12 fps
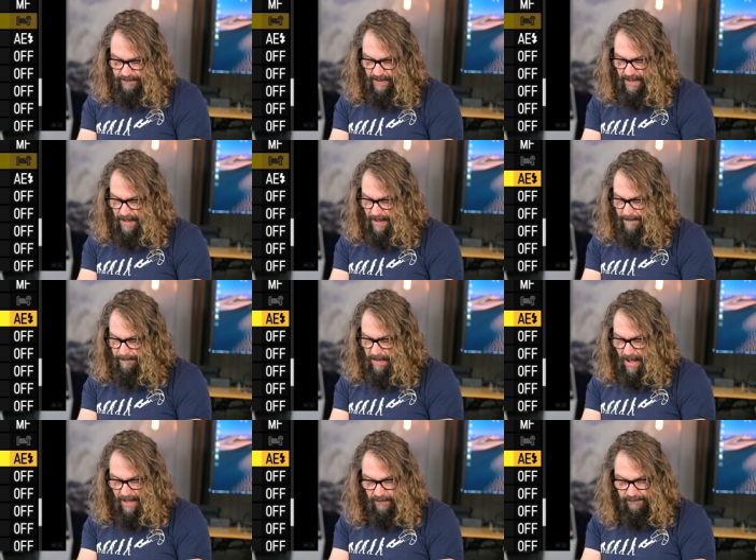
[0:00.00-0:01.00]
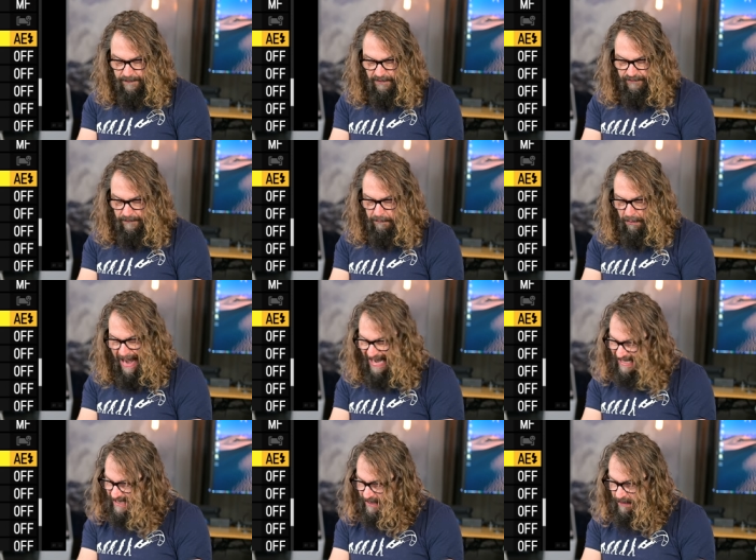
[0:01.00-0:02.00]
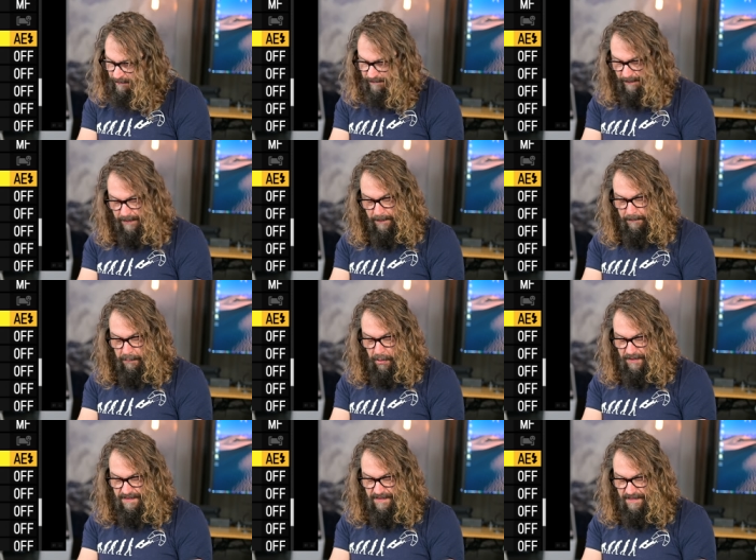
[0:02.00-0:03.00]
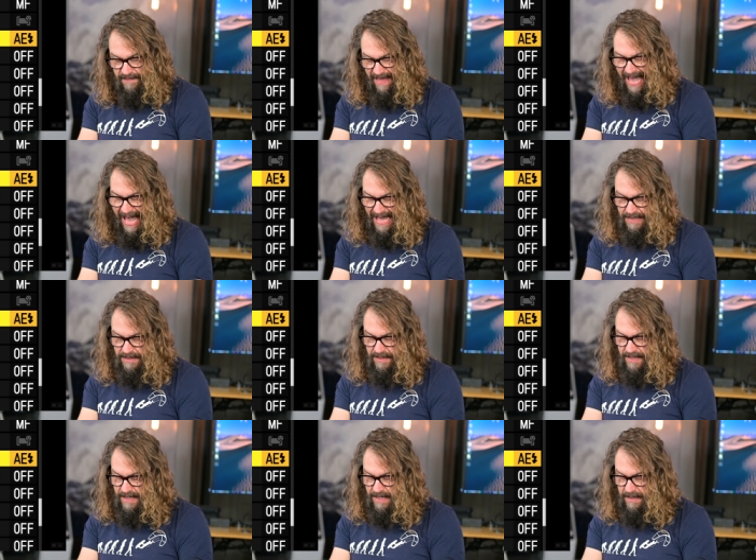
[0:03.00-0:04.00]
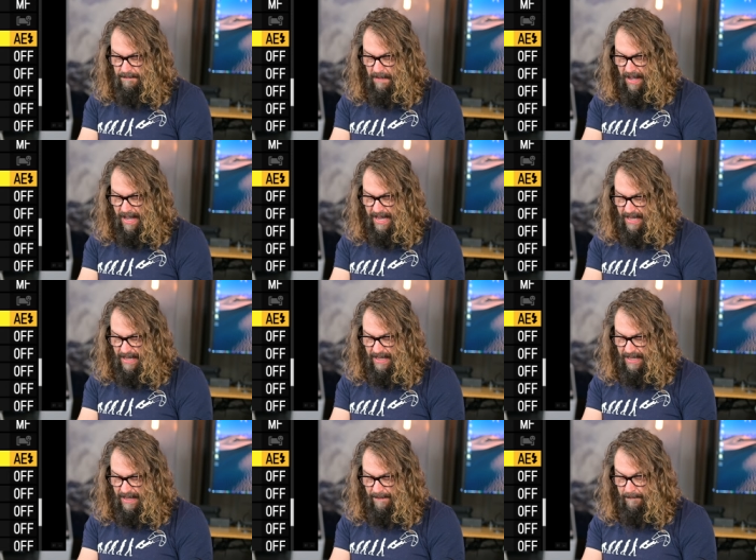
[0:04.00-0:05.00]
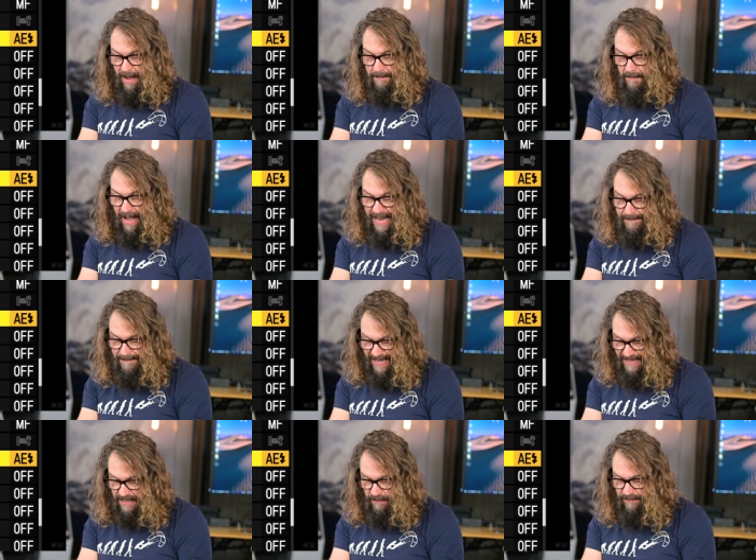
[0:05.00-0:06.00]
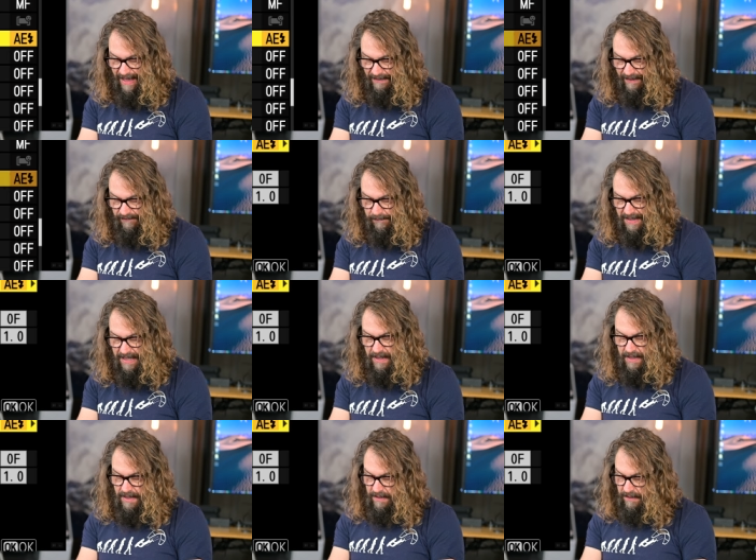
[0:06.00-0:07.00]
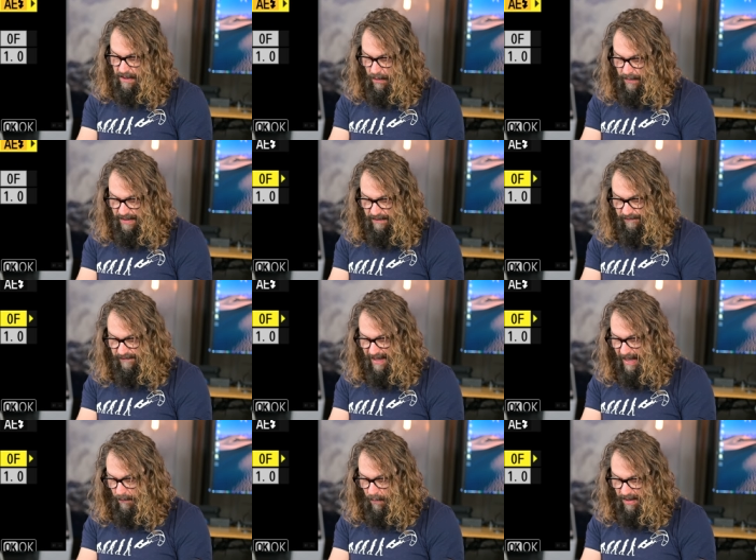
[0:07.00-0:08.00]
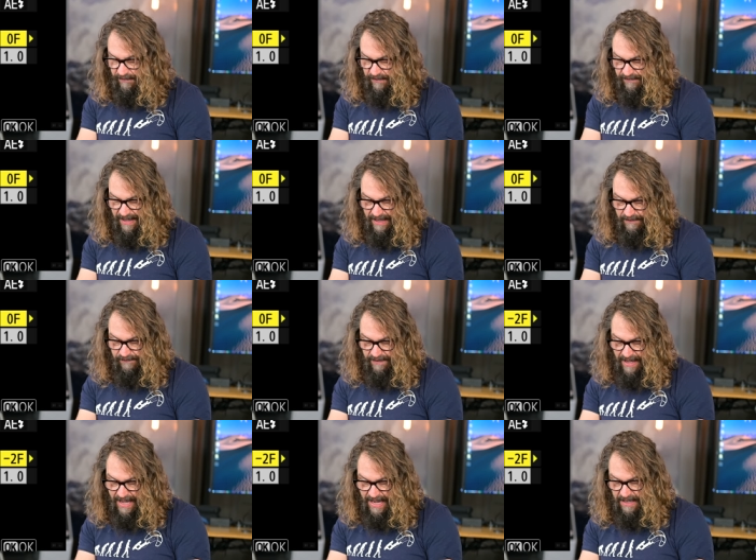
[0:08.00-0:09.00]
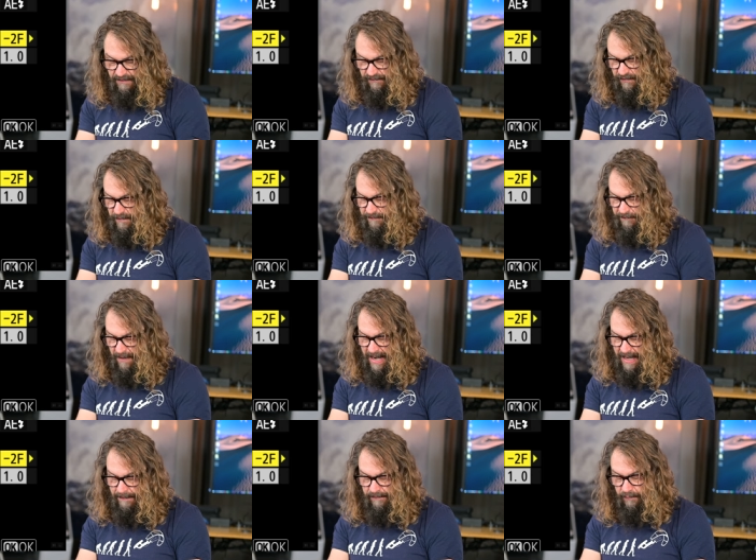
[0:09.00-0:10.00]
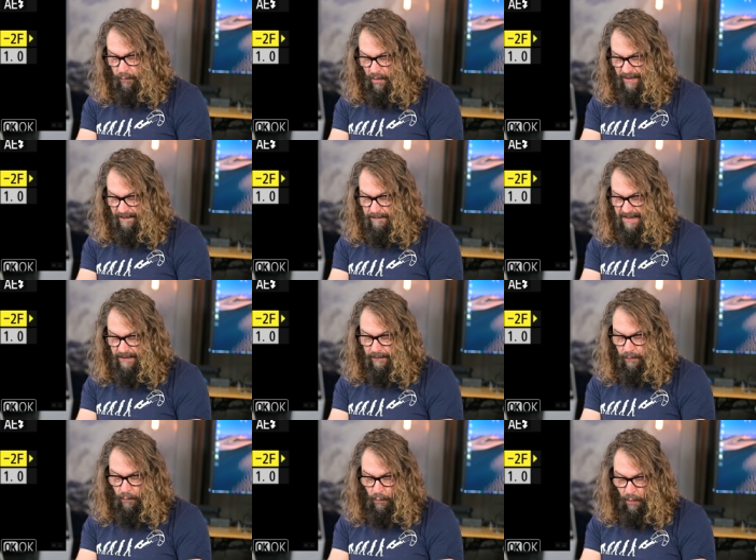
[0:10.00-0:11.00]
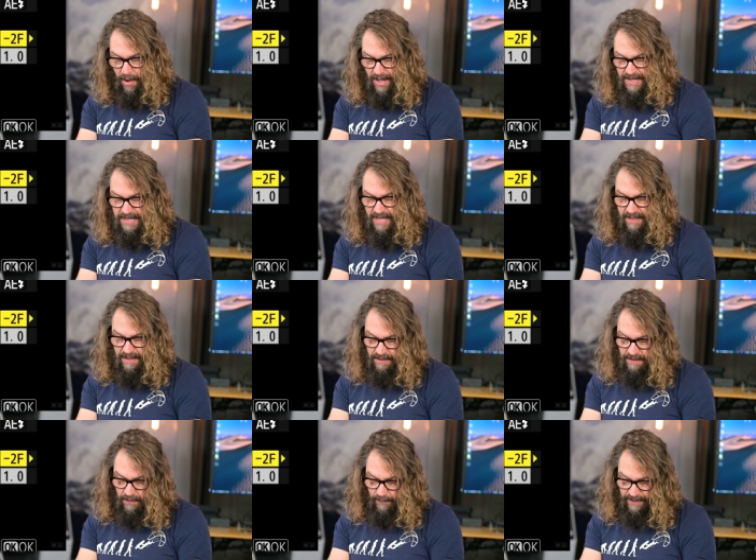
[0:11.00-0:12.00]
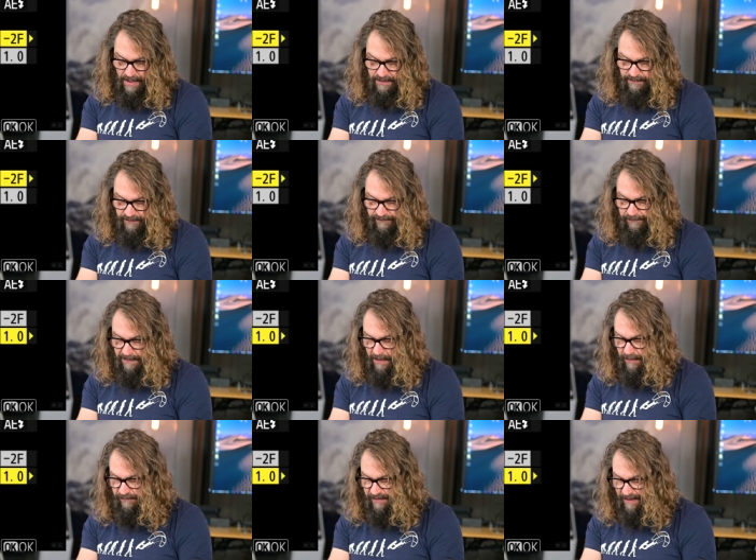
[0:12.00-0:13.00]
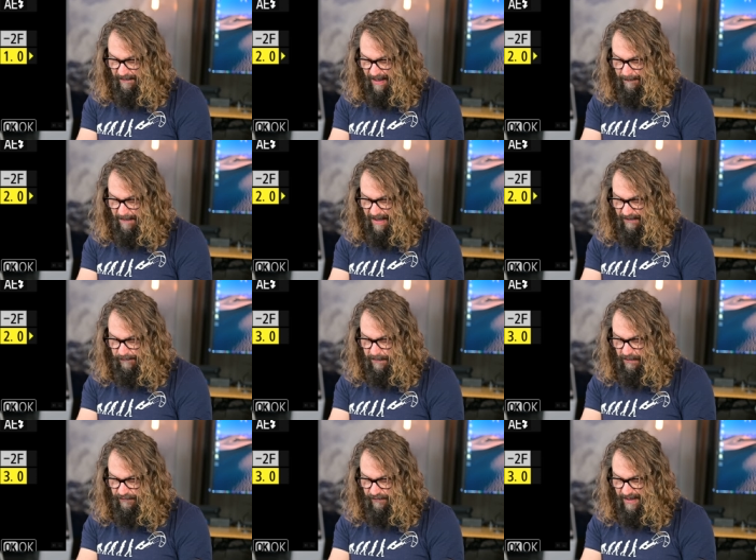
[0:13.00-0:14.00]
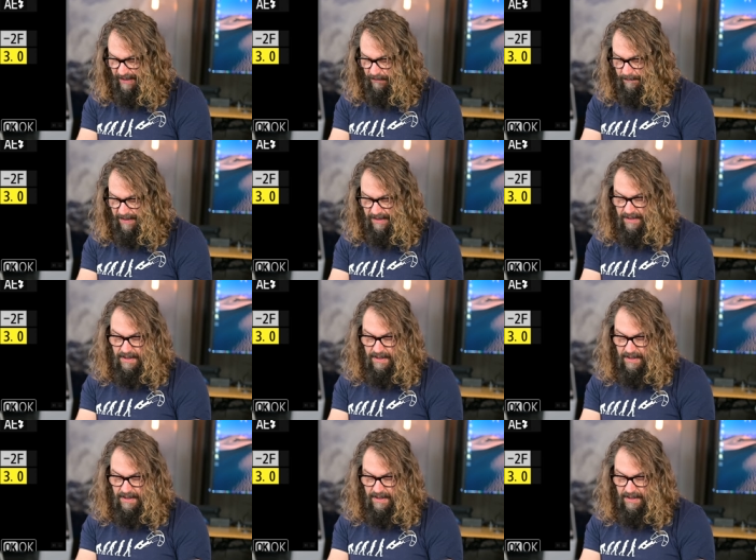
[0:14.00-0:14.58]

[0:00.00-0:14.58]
Um, auto exposure bracketing, I'm going to put that in my, uh, my my menu. That lets me go in and say I want to take, say, two frames, one on the meter, one going underexposed, and I'd like my exposure increment